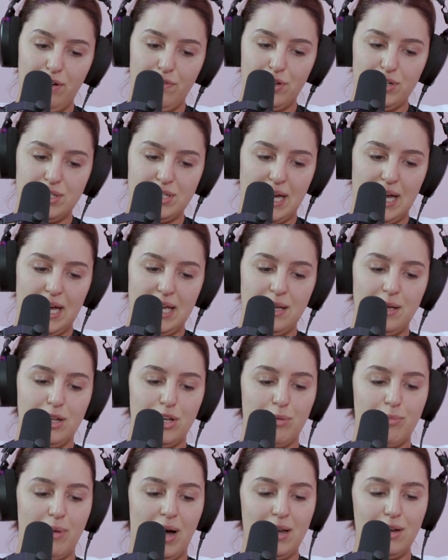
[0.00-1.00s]
of your day and
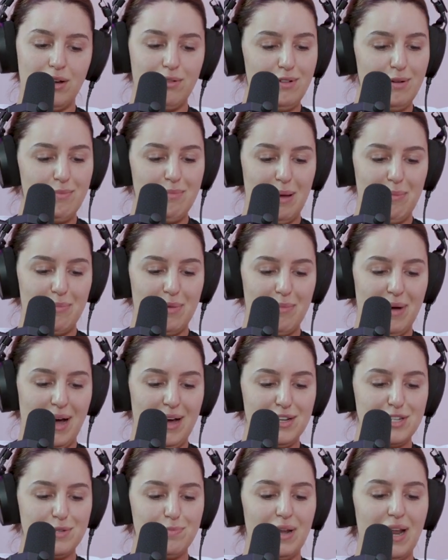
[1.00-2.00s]
you might not remember
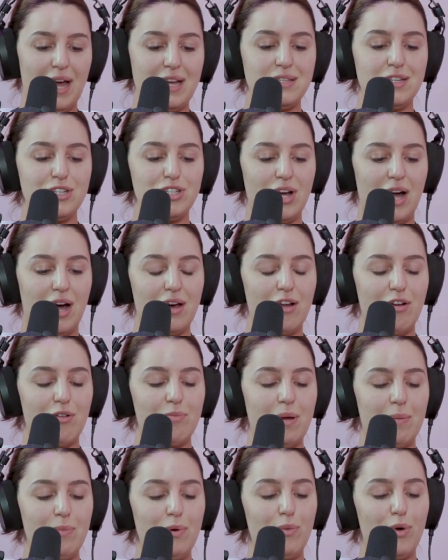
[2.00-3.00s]
much. But as a child, I
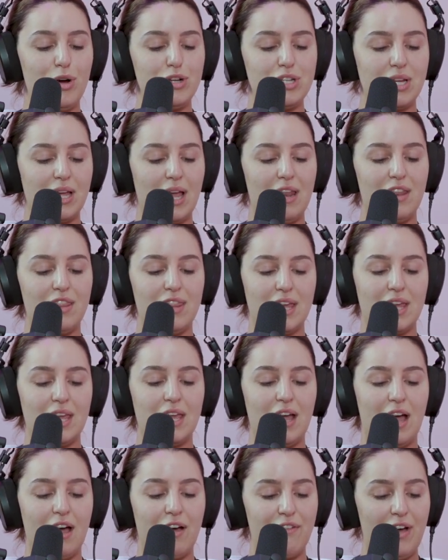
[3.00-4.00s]
remember watching and
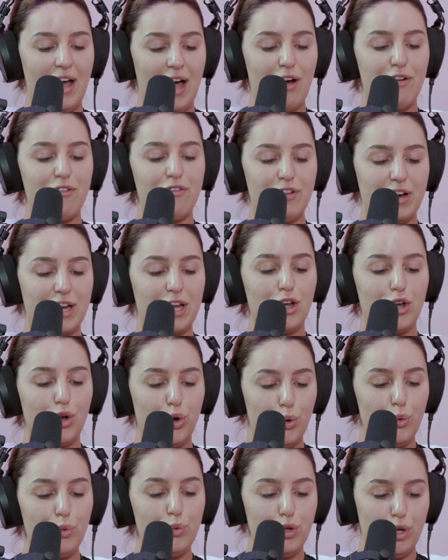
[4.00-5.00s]
thinking of how freaking
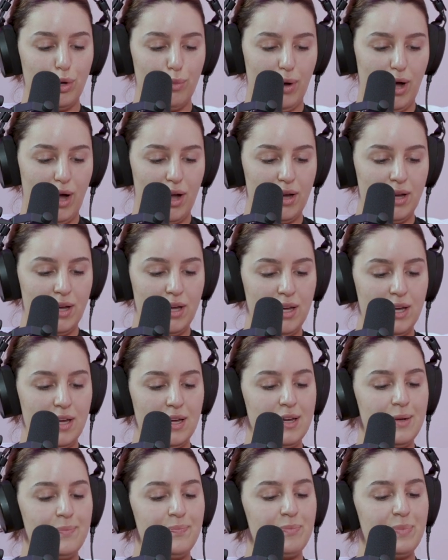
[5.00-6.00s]
cool you were.
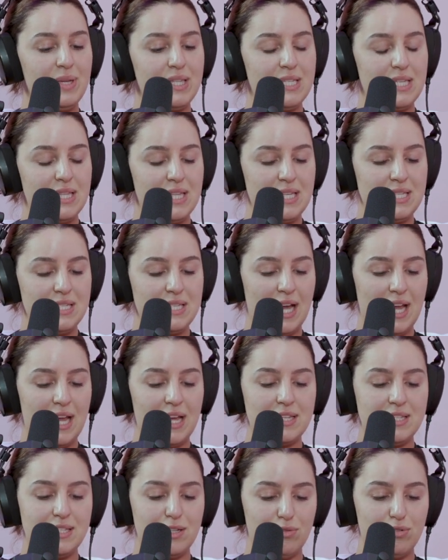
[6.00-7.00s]
But to this day,
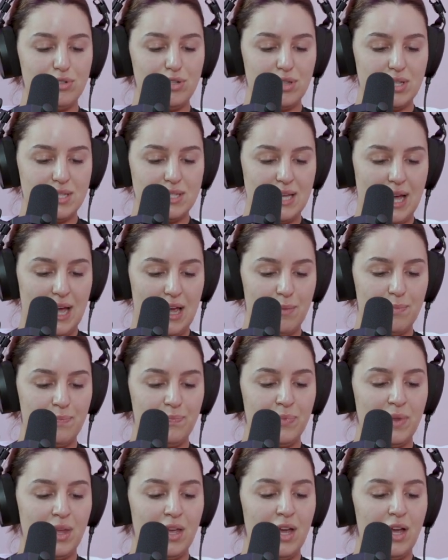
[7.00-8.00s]
I still do the
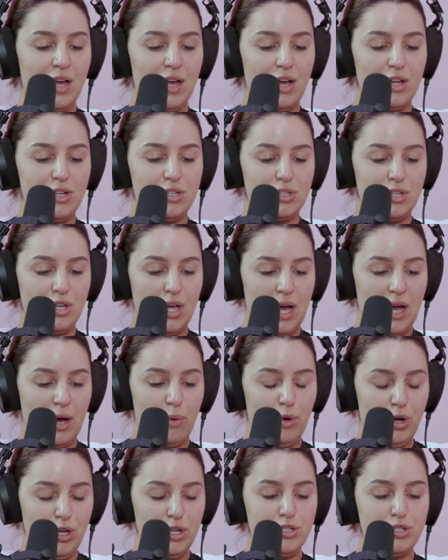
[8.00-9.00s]
same.
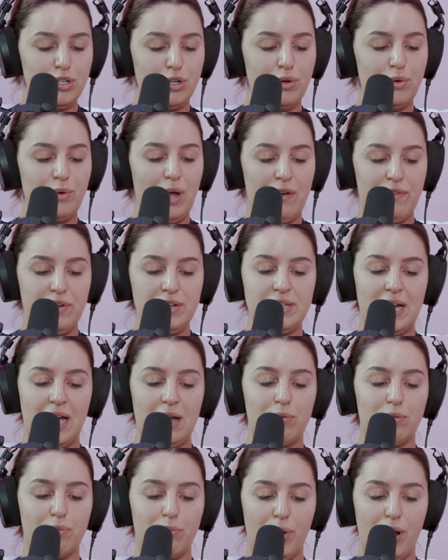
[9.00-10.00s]
What you do every
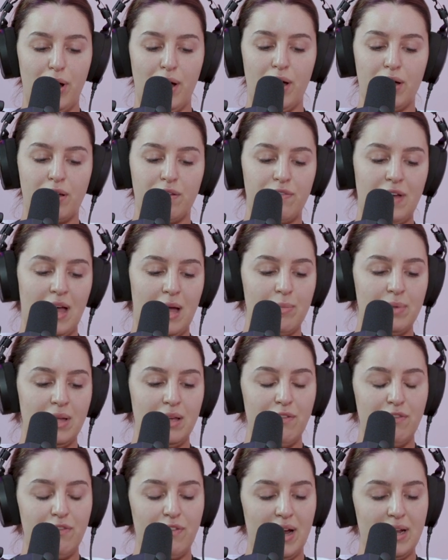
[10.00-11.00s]
day with work,
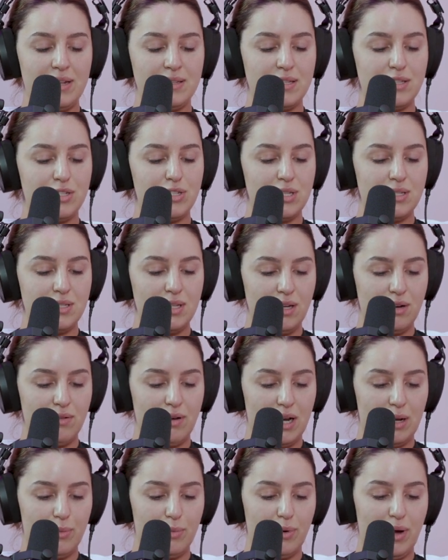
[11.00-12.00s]
family and friends is just
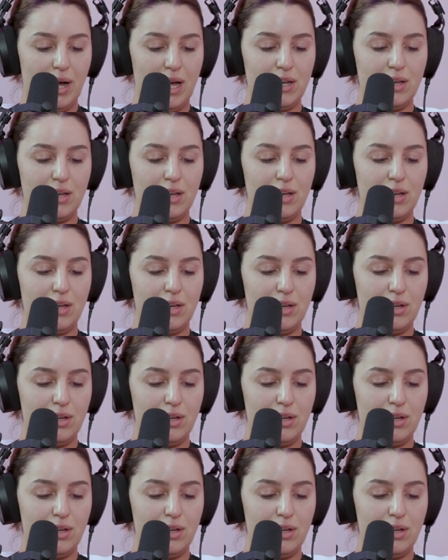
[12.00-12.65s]
incredible. And